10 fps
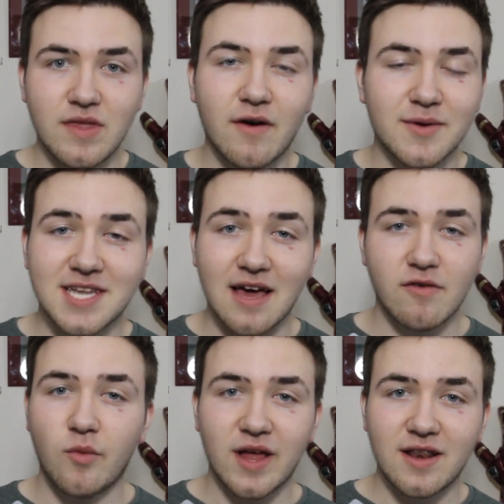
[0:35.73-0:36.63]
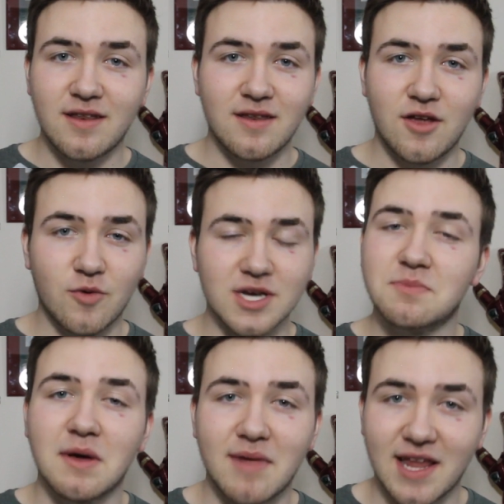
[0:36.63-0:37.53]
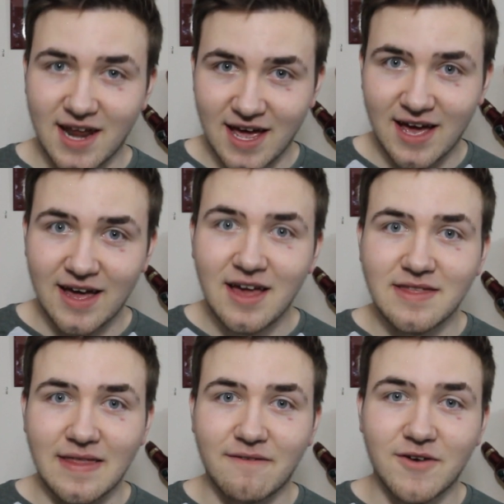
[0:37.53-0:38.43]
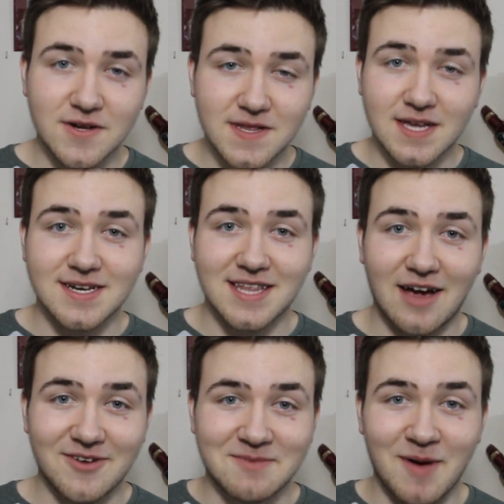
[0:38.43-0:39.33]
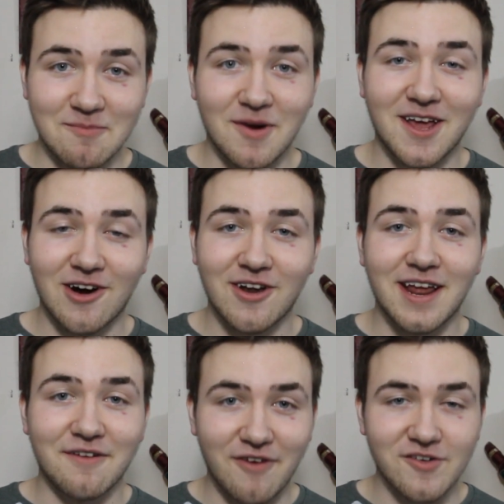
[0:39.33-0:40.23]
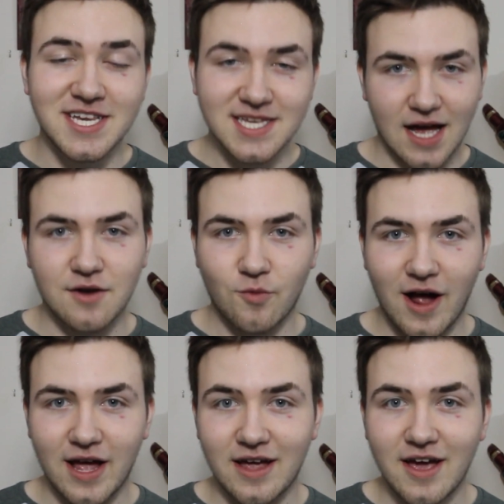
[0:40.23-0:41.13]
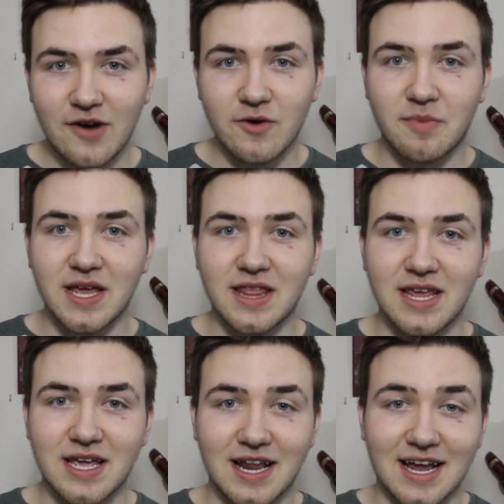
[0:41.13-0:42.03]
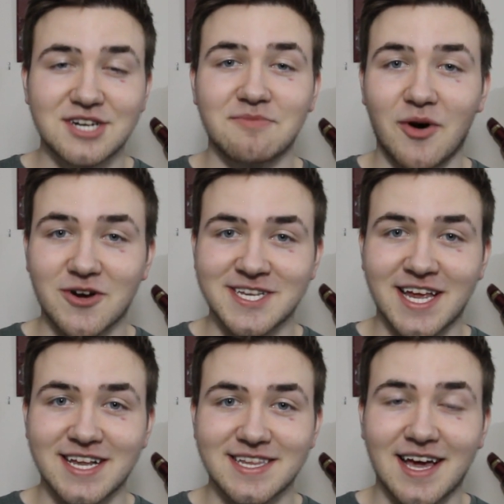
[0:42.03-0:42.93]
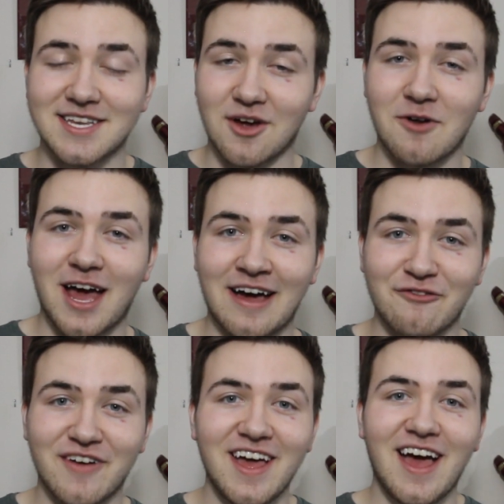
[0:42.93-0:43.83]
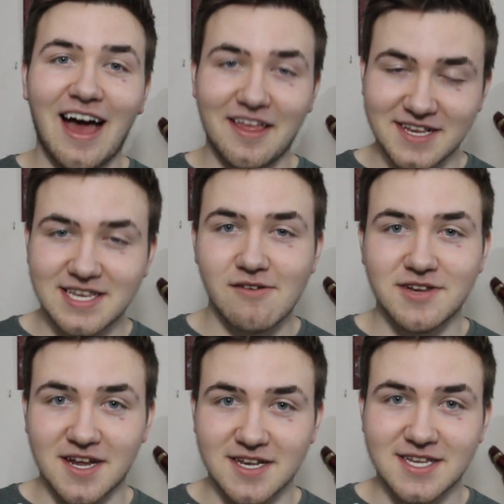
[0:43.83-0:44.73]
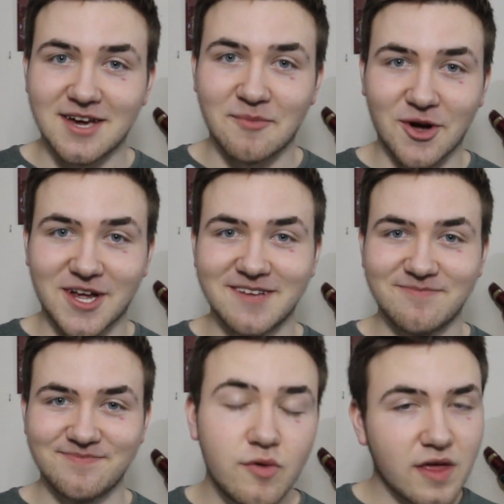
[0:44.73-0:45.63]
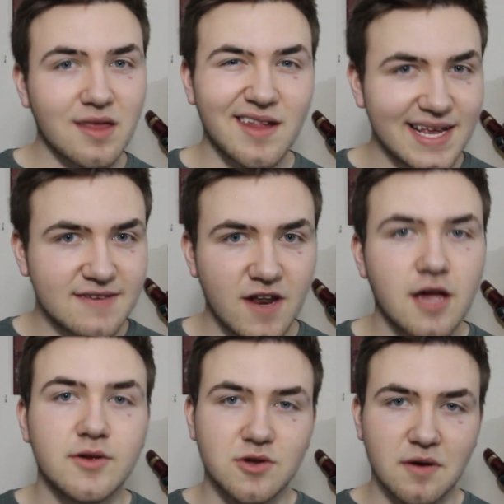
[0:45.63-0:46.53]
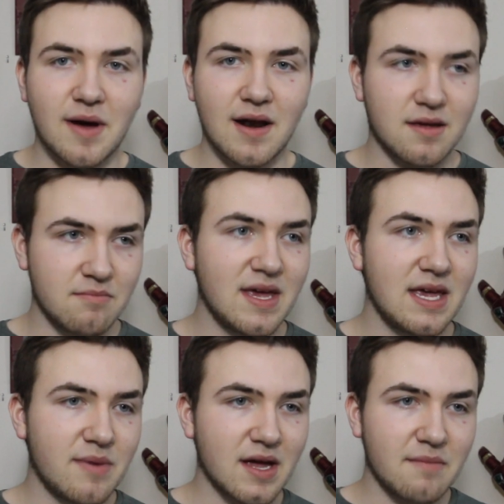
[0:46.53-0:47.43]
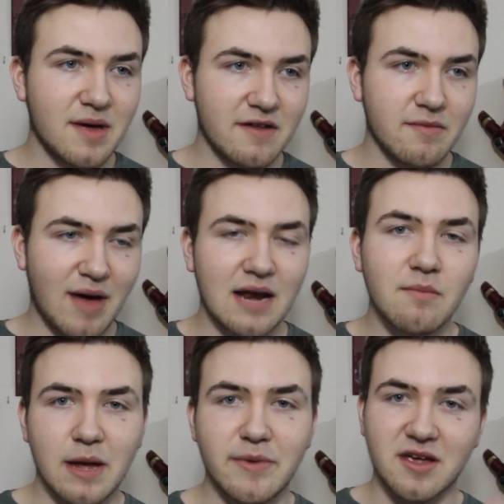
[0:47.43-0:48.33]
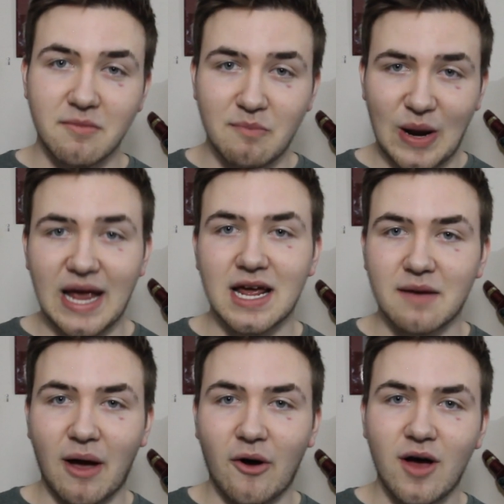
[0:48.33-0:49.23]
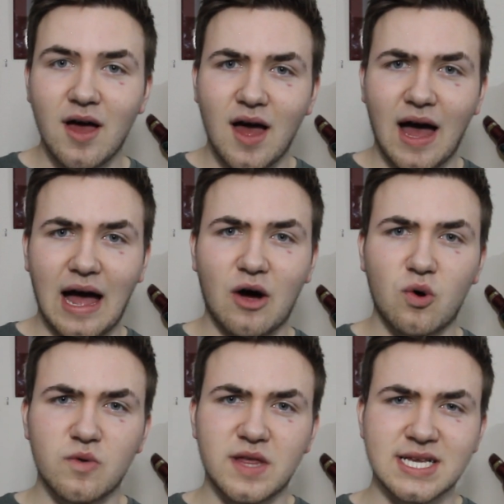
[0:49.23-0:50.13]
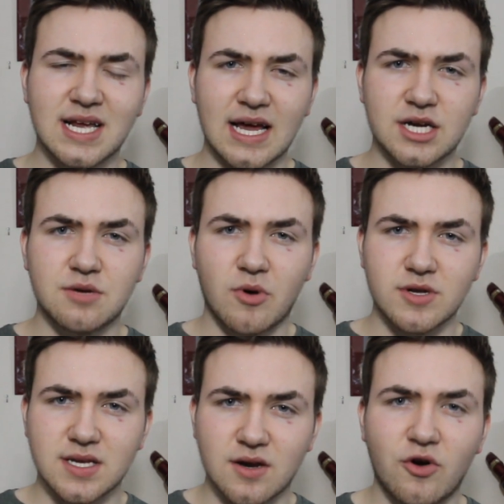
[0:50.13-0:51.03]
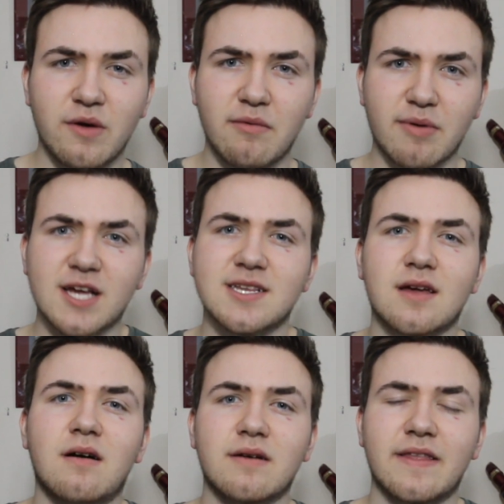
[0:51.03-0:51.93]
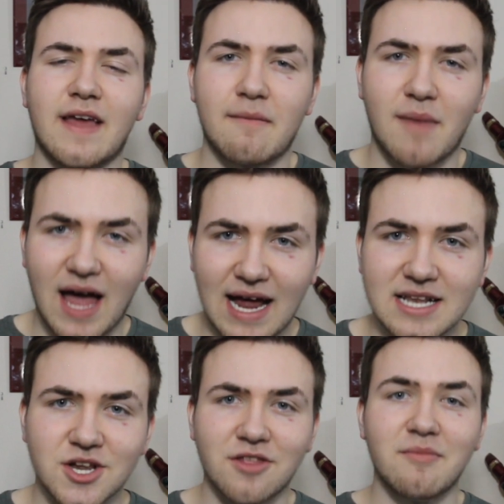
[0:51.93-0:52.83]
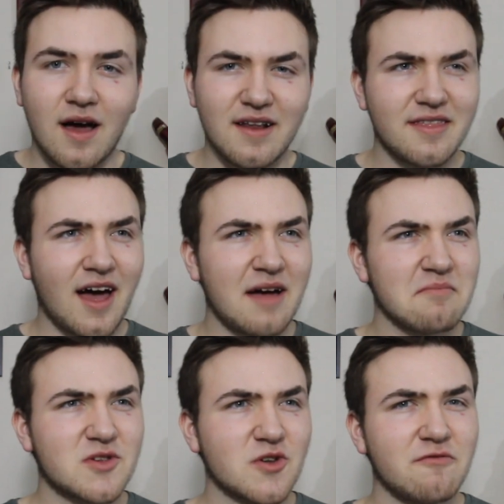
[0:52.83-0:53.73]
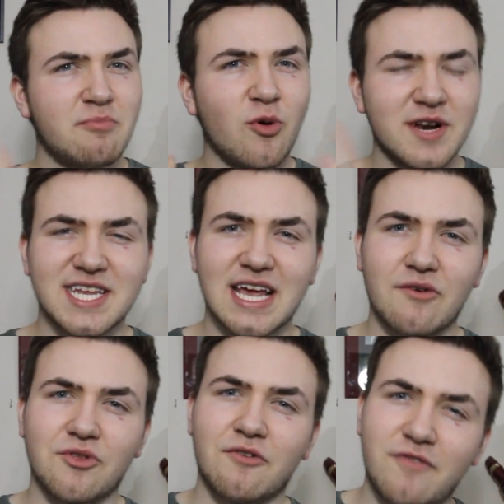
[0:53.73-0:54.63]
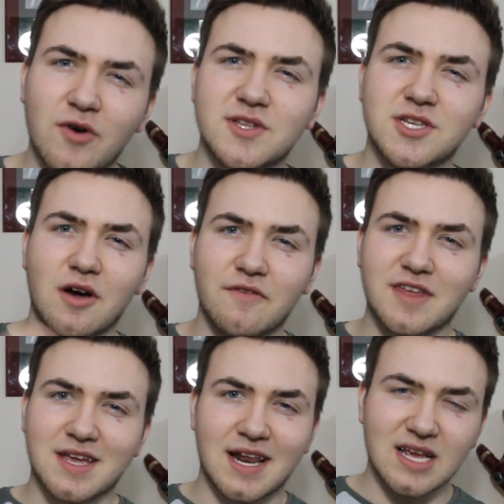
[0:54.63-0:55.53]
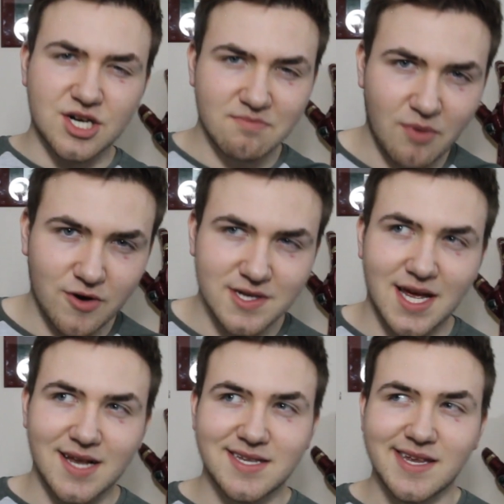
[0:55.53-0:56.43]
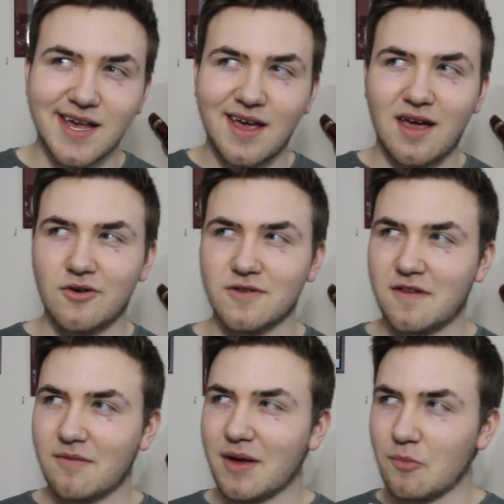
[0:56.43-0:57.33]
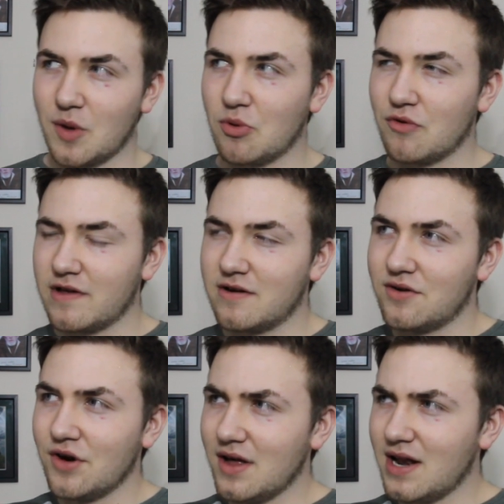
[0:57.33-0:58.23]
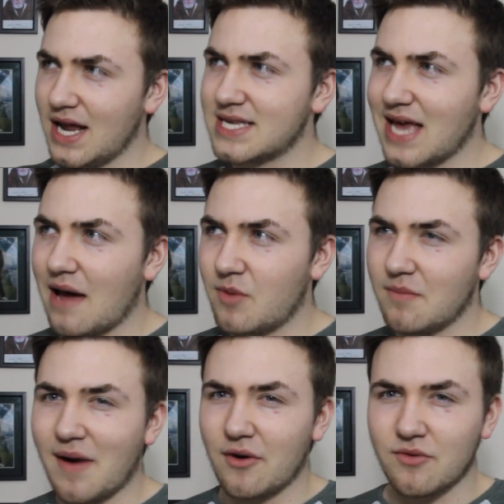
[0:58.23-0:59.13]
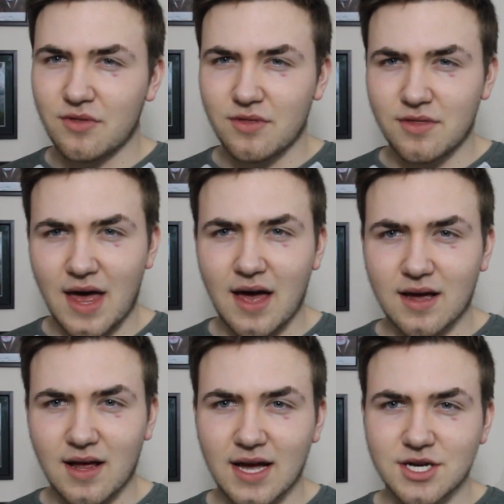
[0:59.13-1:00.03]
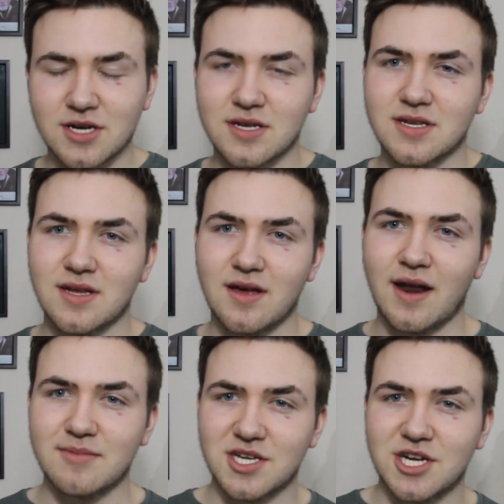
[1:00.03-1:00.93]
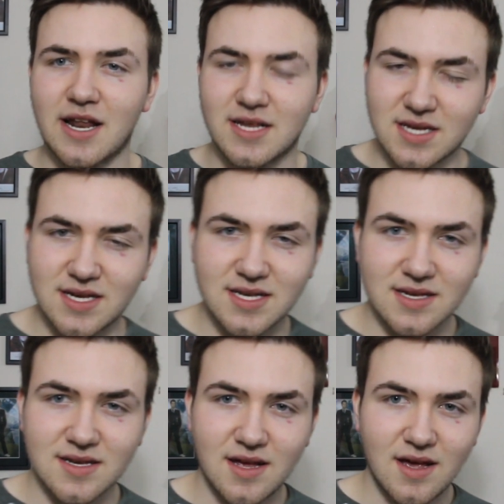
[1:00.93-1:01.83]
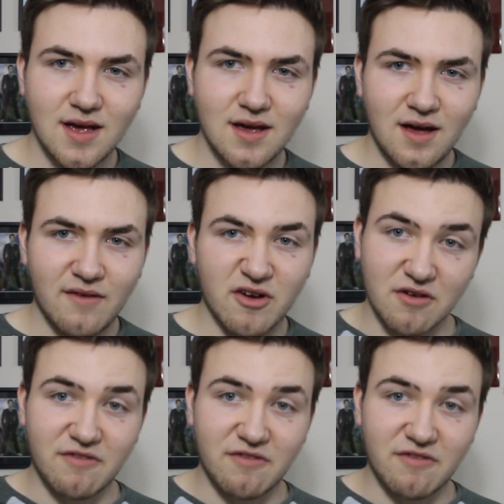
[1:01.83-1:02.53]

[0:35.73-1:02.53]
If I was to ever win Who Wants to Be a Millionaire, then the first things that I would spend money on in a very sad way would be the collection box sets that I don't have and the Series 9 Steelbook. If you think that this video is all about like me being a bit of a man baby complaining about how these collection box sets annoy me because I can't get my hands on them and that I'm sort of pointing out the faults of the collection box sets in order to make people feel less happy about their collections and I'm just jealous because I've only got